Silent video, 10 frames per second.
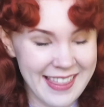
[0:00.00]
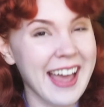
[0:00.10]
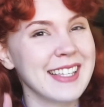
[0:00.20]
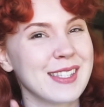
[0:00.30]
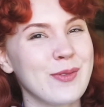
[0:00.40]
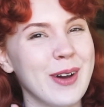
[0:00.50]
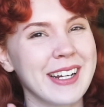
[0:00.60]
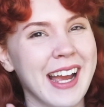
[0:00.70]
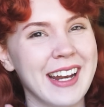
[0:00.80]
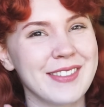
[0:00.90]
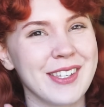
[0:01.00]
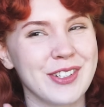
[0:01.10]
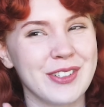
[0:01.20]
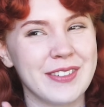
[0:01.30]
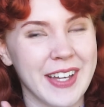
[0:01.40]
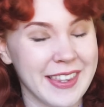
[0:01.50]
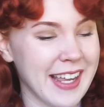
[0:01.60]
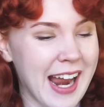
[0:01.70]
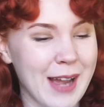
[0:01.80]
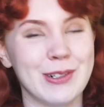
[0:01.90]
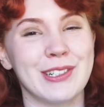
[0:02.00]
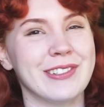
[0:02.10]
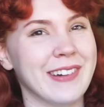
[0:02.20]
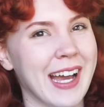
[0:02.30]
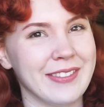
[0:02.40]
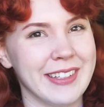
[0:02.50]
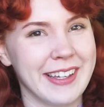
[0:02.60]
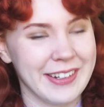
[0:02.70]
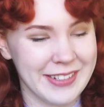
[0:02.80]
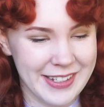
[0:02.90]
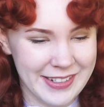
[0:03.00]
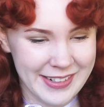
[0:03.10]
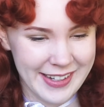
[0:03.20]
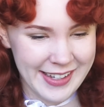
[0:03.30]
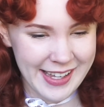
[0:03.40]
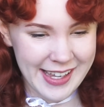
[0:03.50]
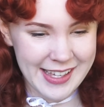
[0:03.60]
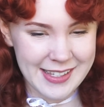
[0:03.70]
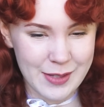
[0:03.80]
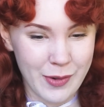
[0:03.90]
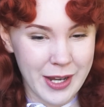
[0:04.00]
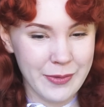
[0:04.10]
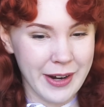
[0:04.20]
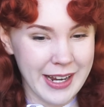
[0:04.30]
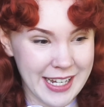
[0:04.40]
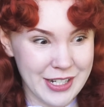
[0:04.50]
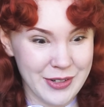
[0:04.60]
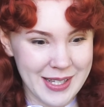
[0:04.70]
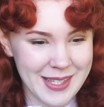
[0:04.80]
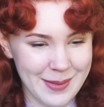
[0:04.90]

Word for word: That is the one kind of social event that I will gladly go to is one where I can dress